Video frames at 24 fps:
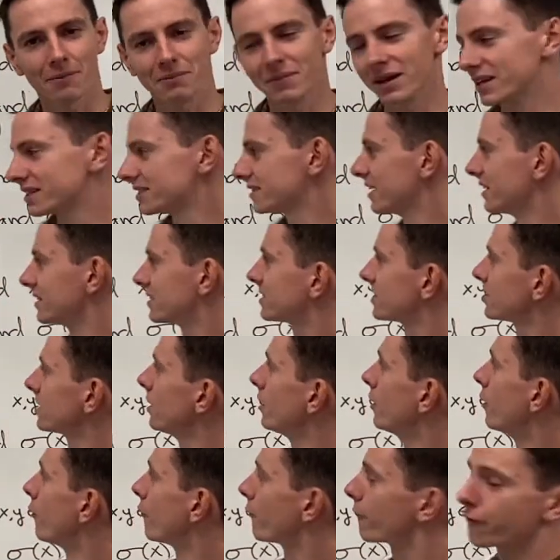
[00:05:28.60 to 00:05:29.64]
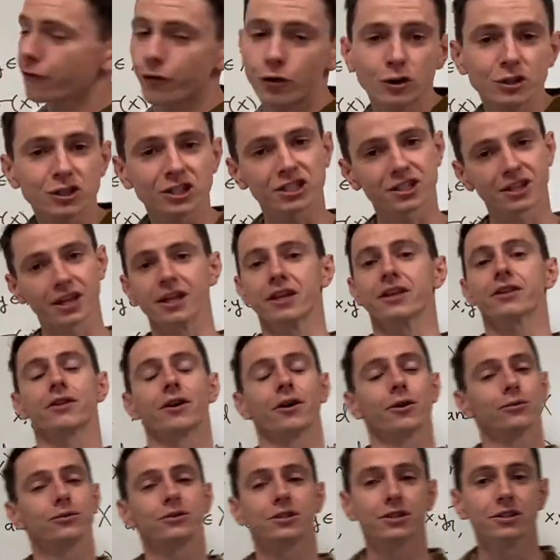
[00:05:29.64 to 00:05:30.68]
that makes sense. First thing
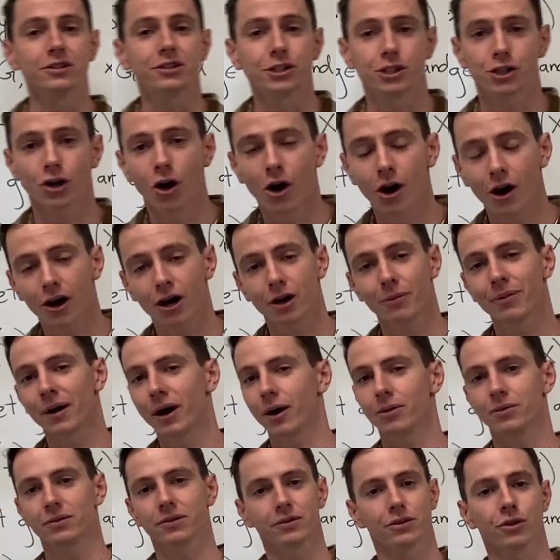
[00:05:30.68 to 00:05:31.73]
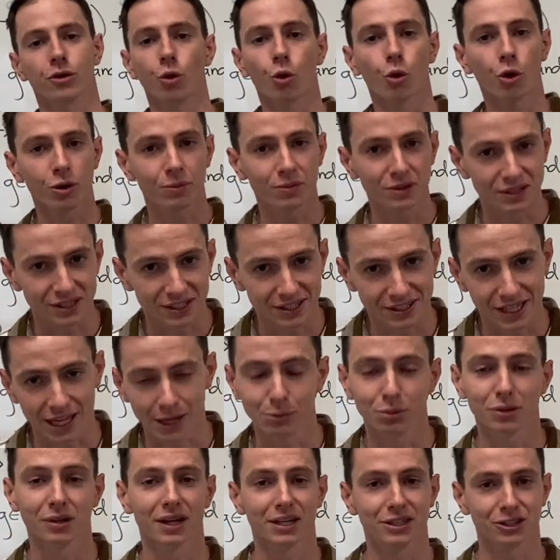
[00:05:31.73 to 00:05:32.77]
though, to talk about the orbit
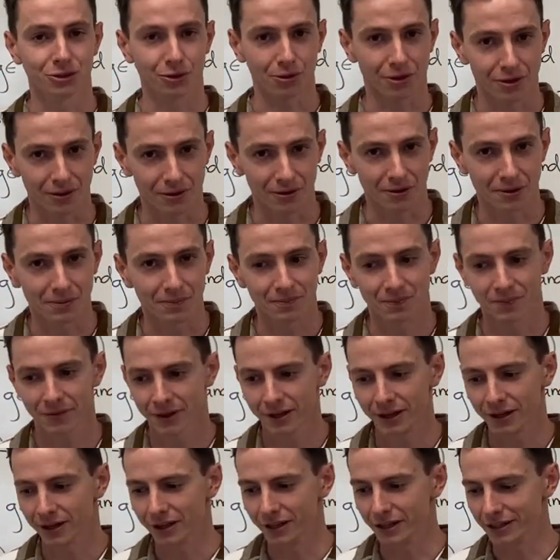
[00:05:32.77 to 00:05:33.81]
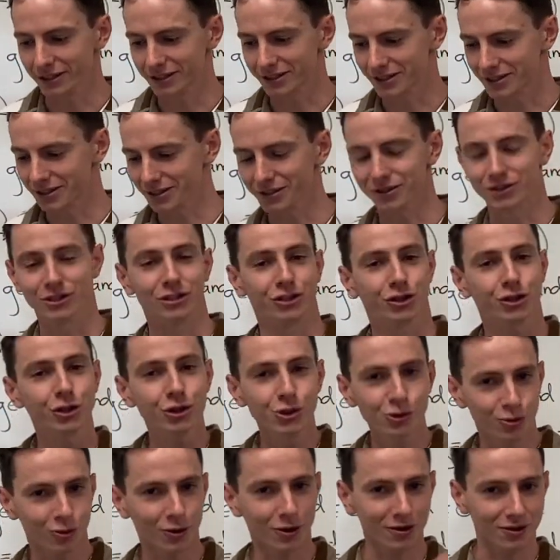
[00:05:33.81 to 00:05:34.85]
stabilizer theorem is the
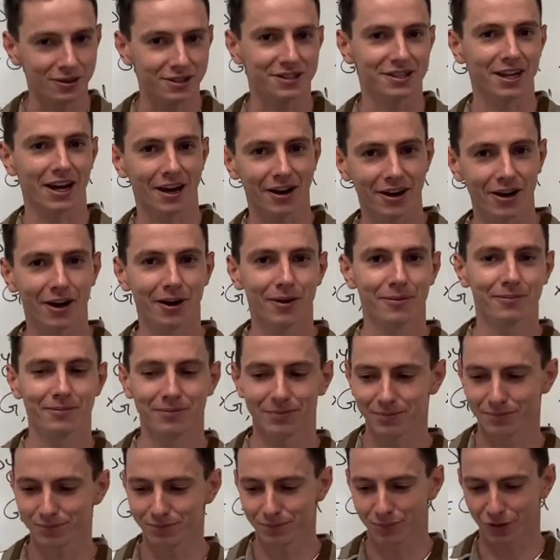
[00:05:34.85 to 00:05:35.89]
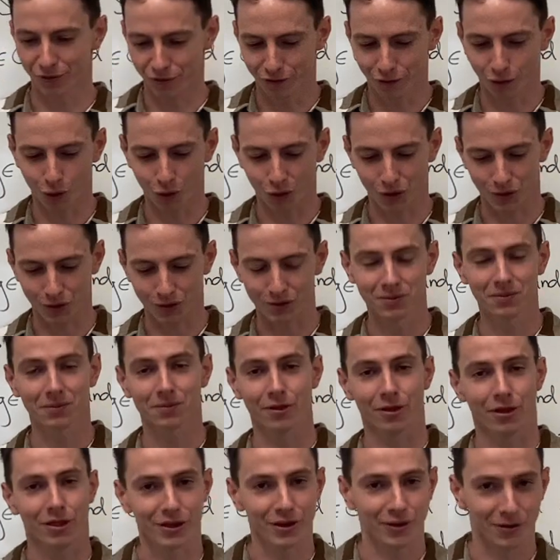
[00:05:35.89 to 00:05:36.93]
two words that come before
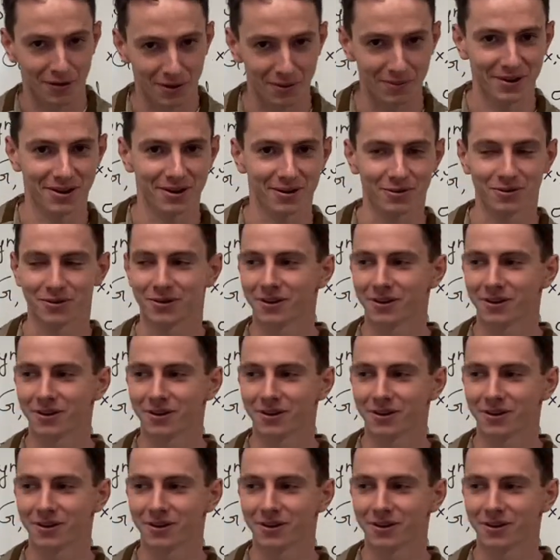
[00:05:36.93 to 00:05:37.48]
theorem.